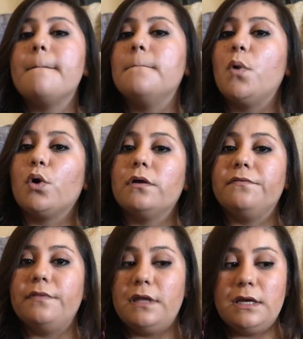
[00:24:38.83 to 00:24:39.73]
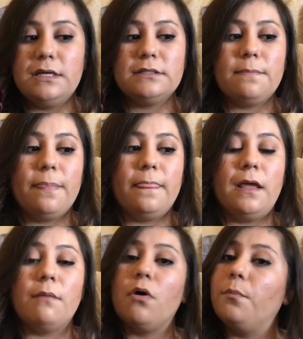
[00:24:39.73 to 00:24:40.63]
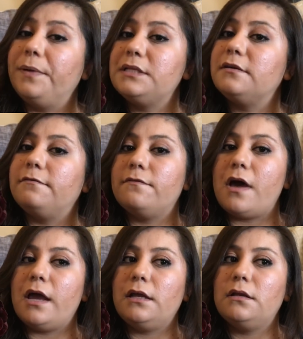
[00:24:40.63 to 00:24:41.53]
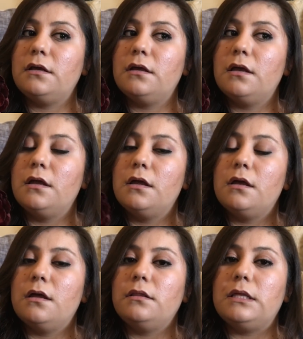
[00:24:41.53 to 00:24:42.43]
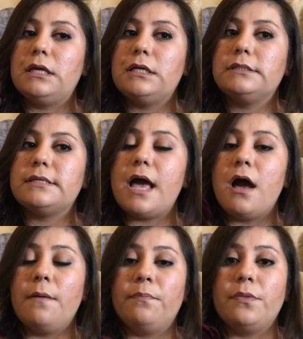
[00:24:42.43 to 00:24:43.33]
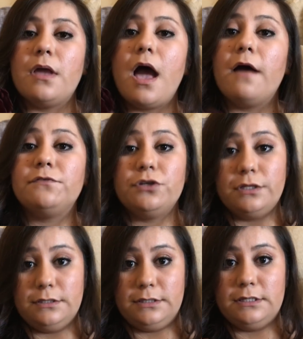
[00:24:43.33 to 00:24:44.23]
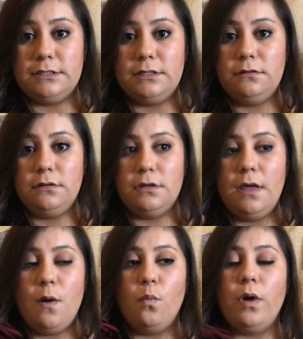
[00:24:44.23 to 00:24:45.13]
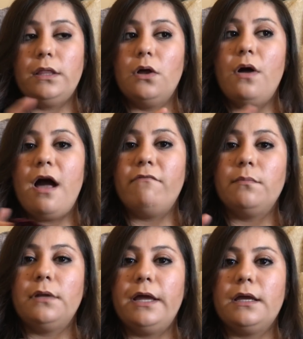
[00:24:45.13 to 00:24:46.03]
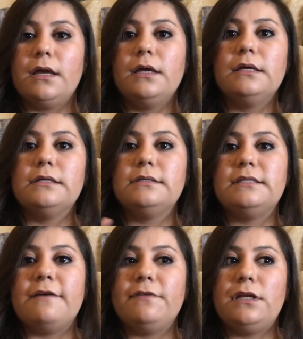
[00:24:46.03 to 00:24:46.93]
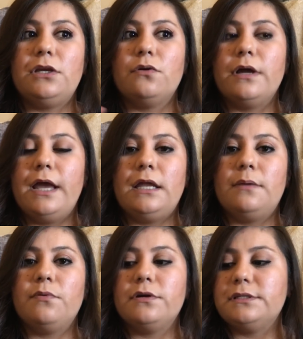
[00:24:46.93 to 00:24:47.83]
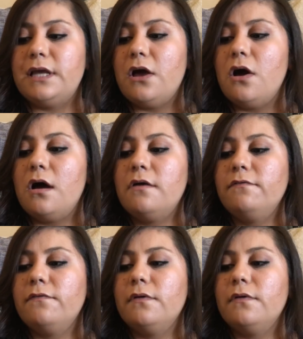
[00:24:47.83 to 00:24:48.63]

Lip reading: more of these, and I'm hoping to find these after the season, when they'll have them like 70 or 80% off,